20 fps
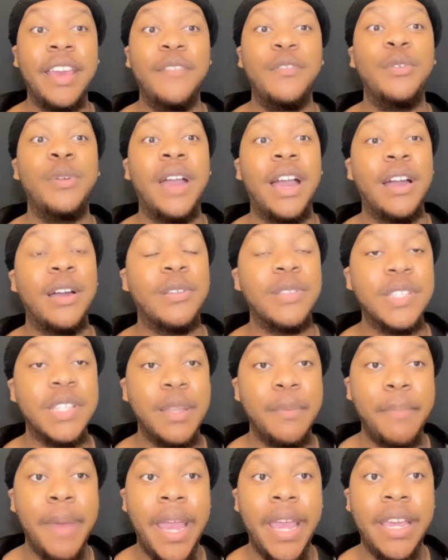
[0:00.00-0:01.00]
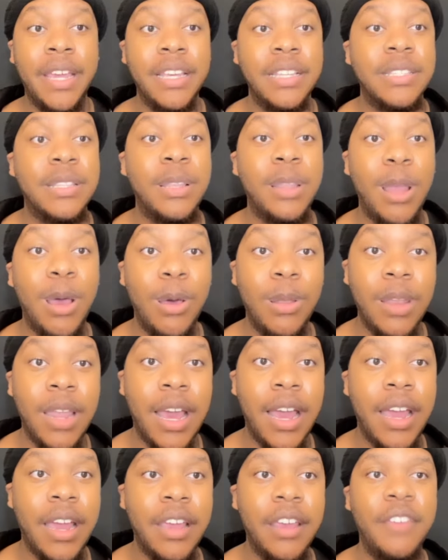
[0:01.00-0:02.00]
If you gotta go to the bank, it's a long
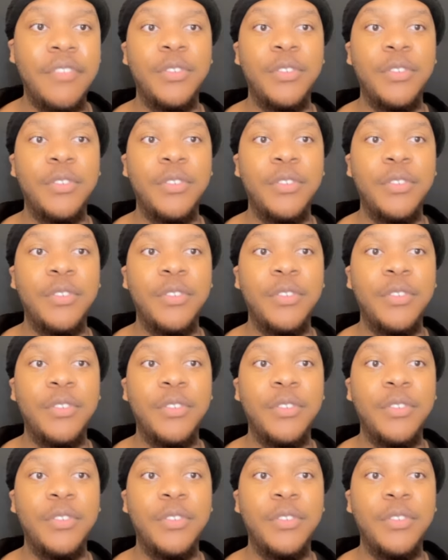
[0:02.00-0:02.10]
line.